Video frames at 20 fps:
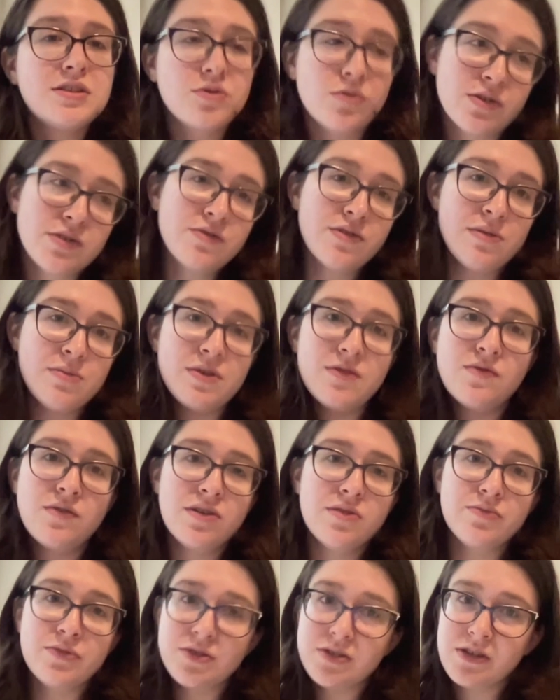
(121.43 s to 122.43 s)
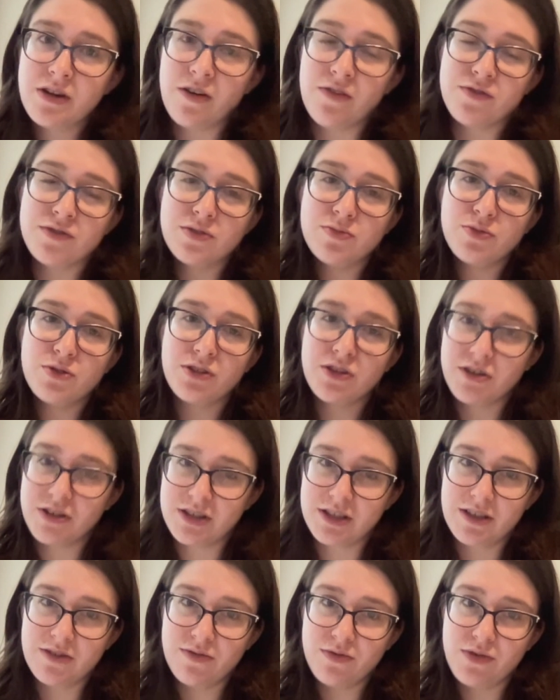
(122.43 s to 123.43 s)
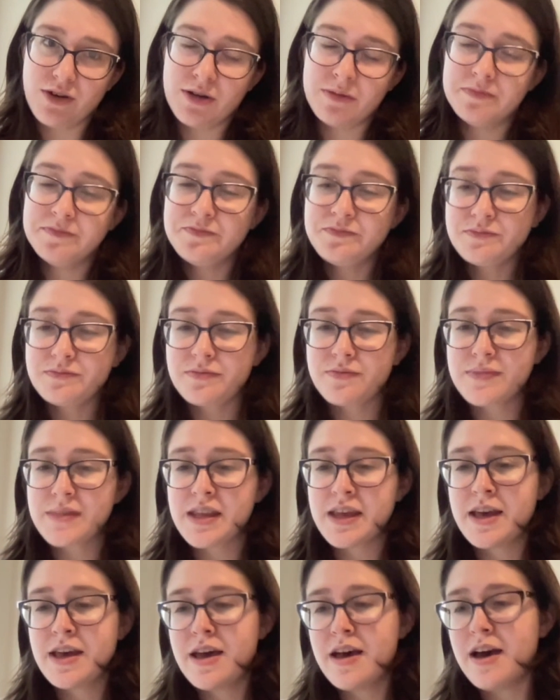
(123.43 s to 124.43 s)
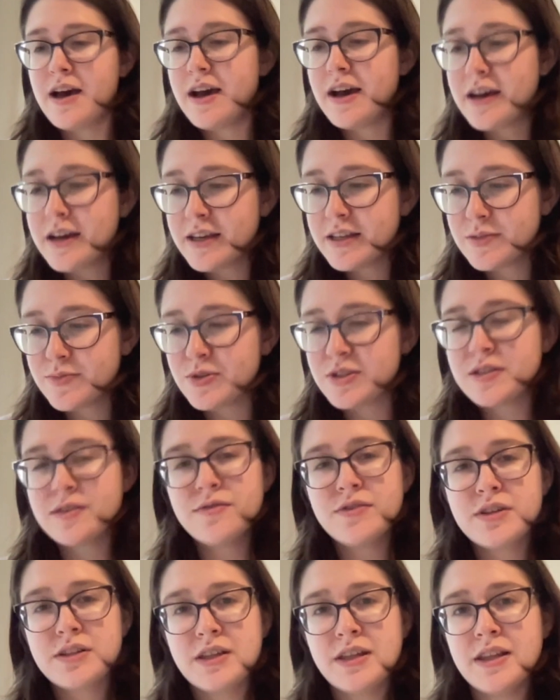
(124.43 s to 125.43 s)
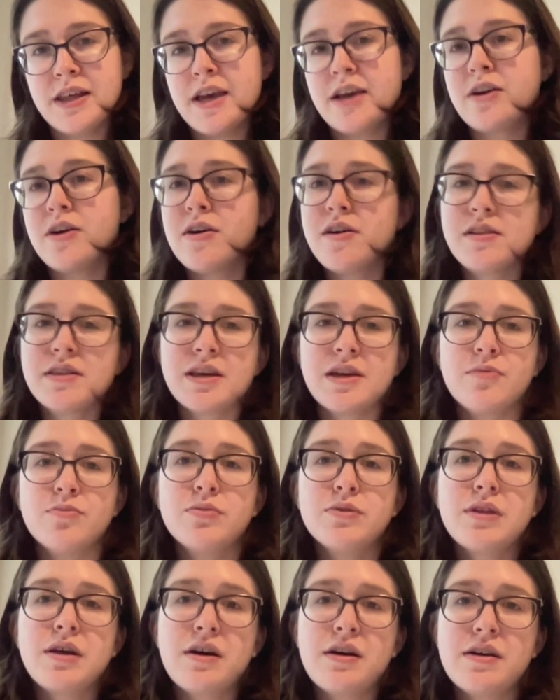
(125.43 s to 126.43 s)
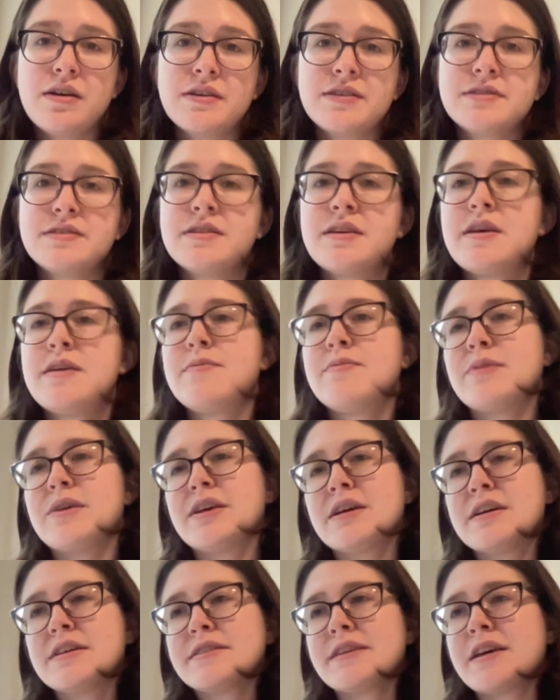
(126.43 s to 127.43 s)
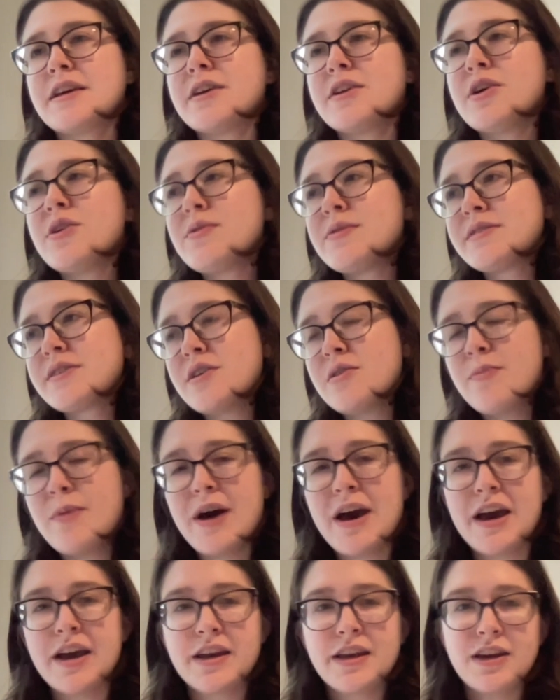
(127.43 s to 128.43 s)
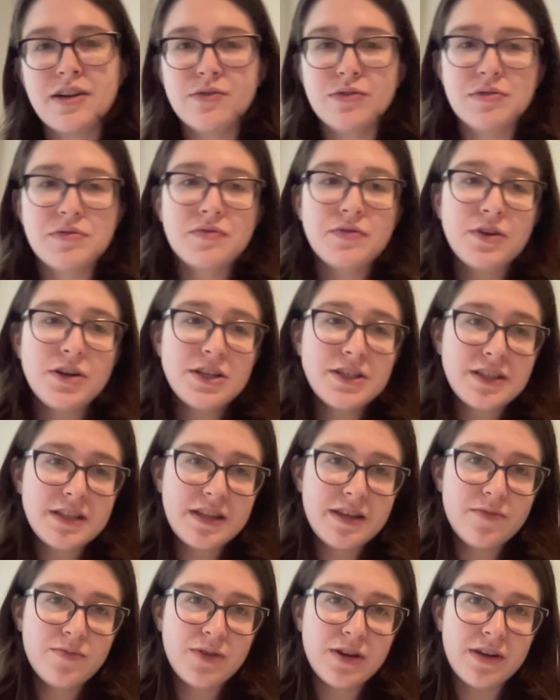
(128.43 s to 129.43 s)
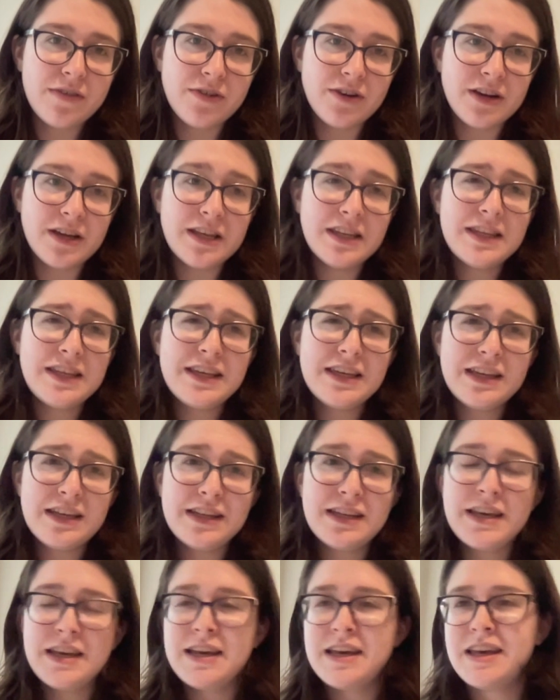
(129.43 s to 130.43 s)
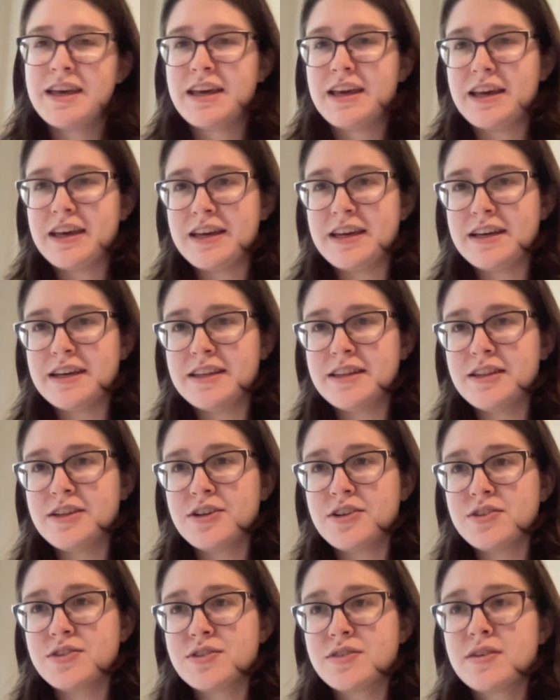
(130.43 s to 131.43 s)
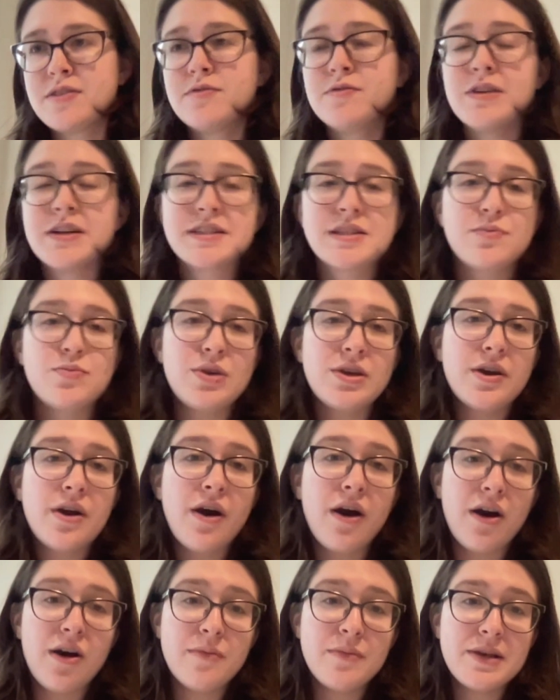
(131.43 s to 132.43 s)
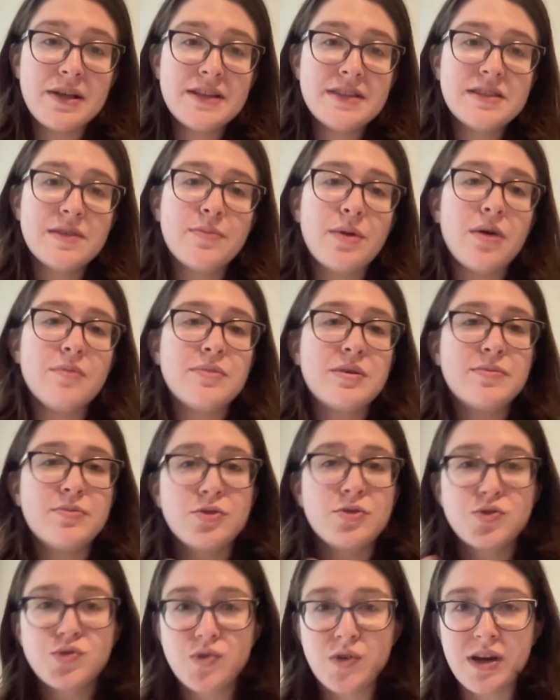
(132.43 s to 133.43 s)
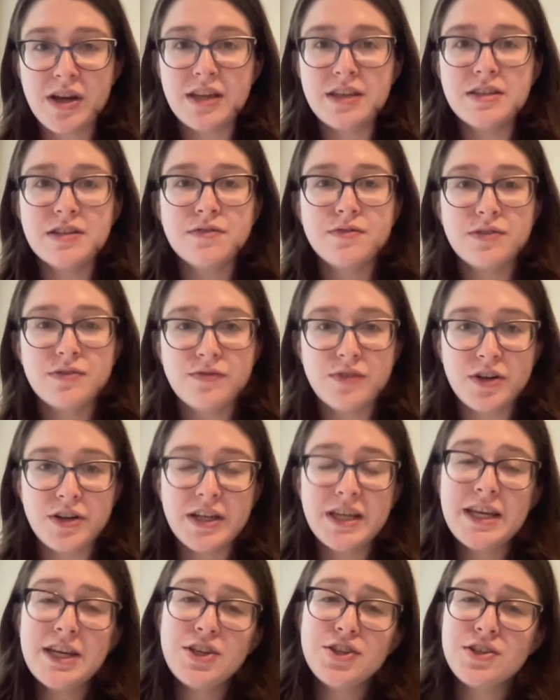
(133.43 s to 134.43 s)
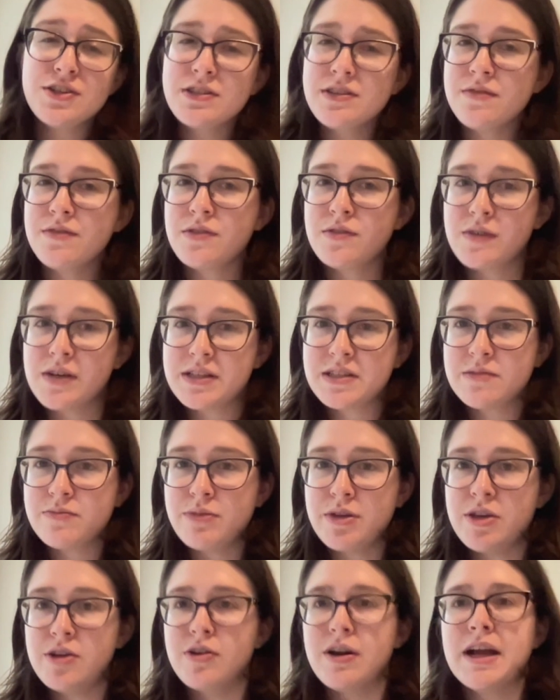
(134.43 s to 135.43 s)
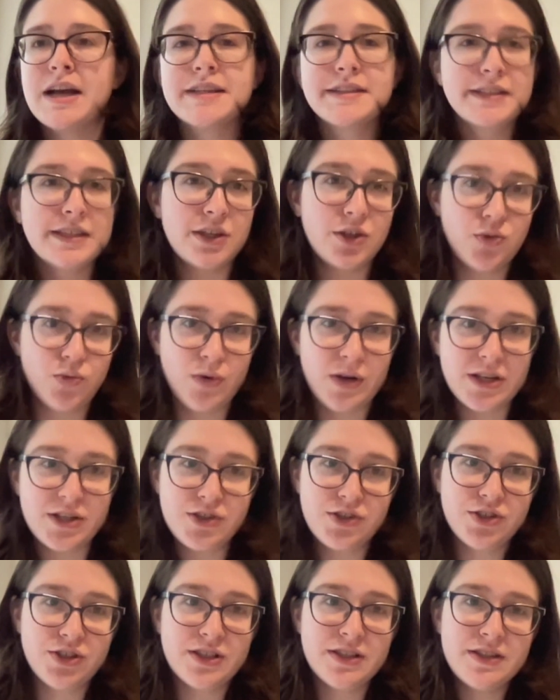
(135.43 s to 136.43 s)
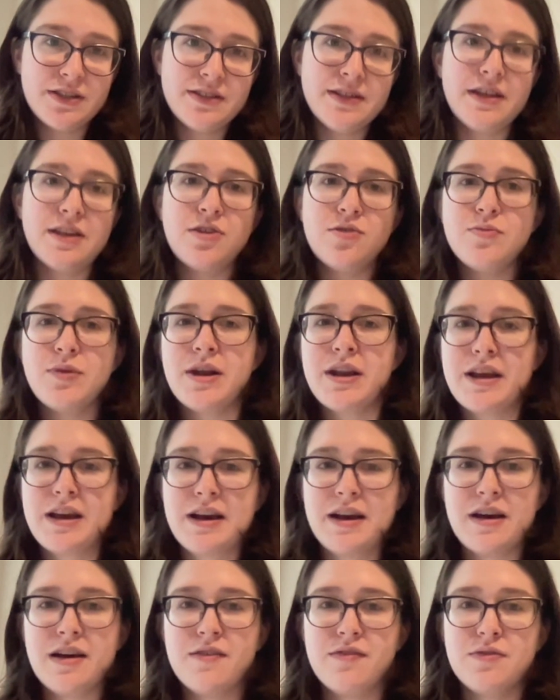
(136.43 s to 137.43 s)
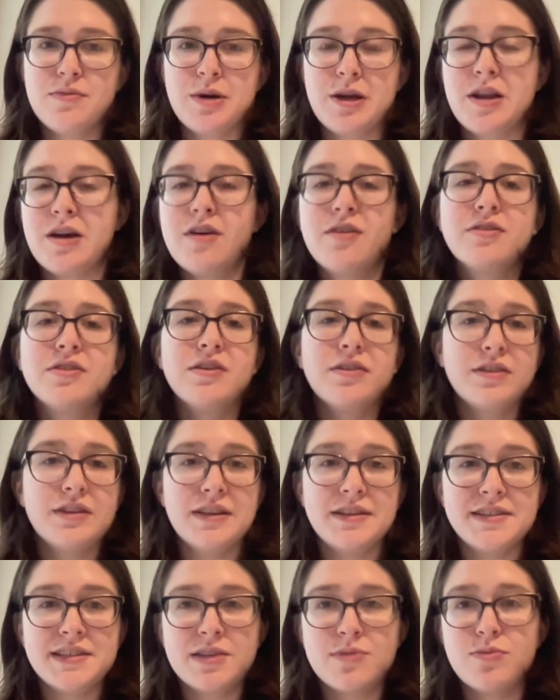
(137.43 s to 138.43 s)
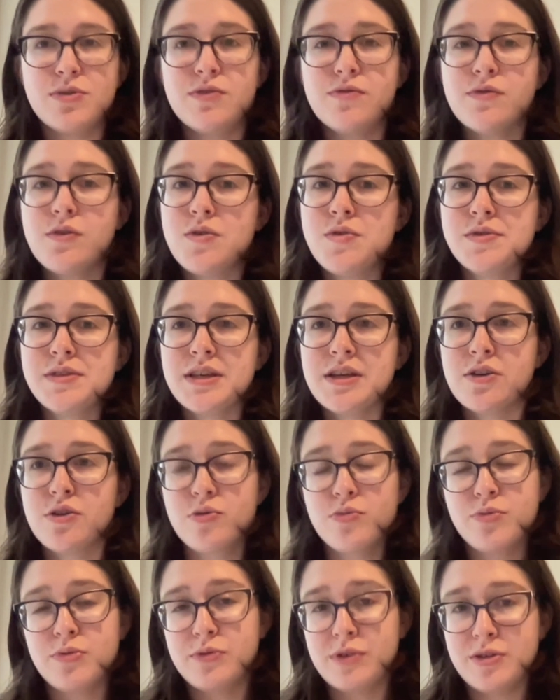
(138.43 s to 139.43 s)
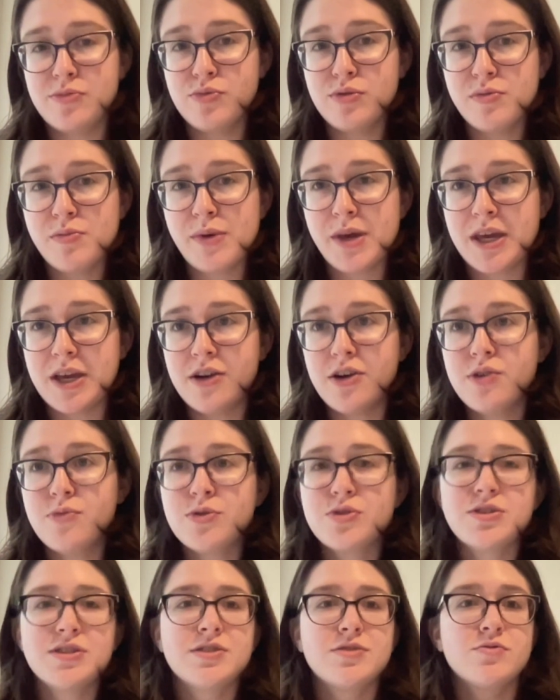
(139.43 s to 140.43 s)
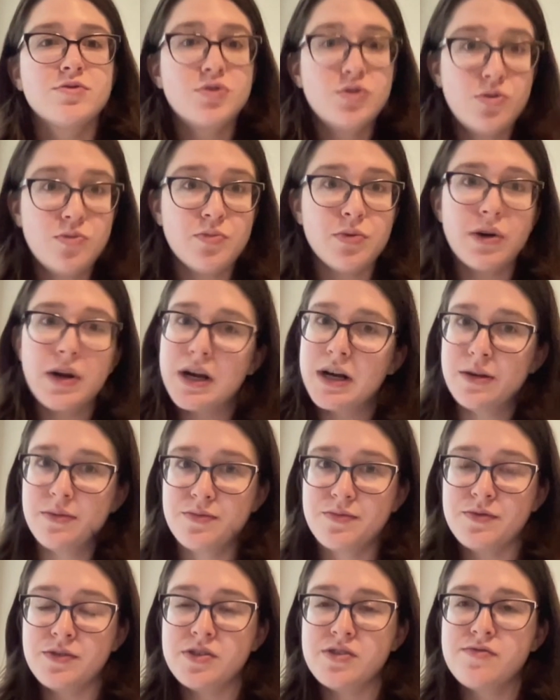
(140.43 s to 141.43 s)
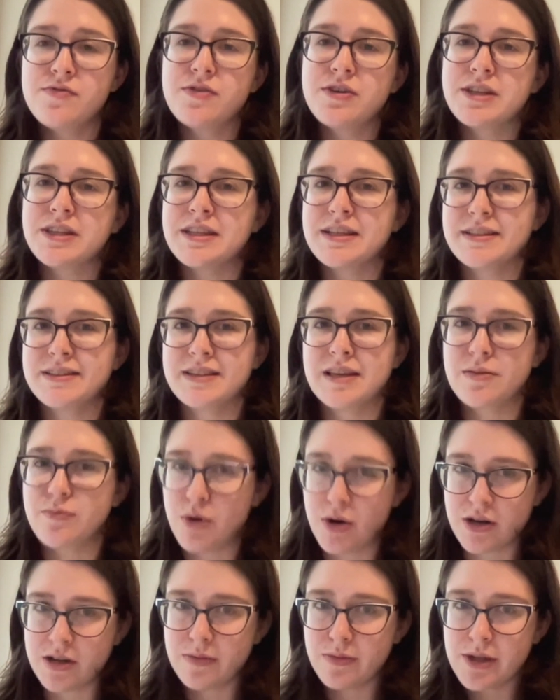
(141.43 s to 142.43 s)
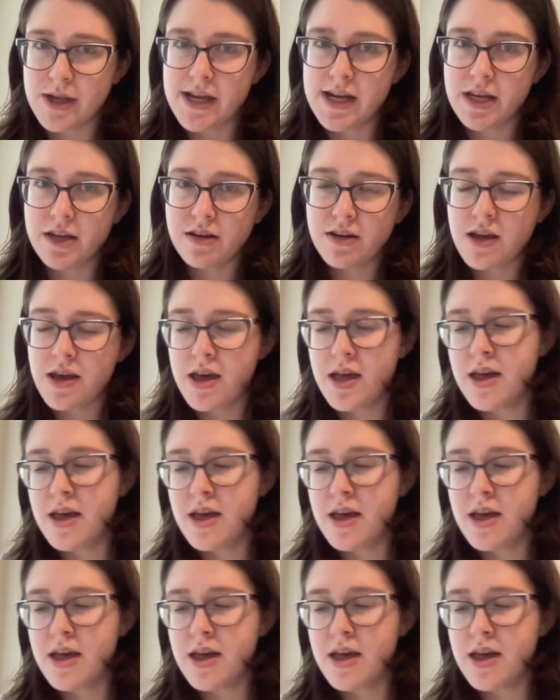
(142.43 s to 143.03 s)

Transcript: source from and feel most comfortable cooking from. I specifically like online blogs because I can always go back and refer to them whenever I need. And there's recipe comments about people trying different variations of the recipe or asking questions that you might have about how long things can be frozen or pre-prepared, which is super helpful for things like party planning.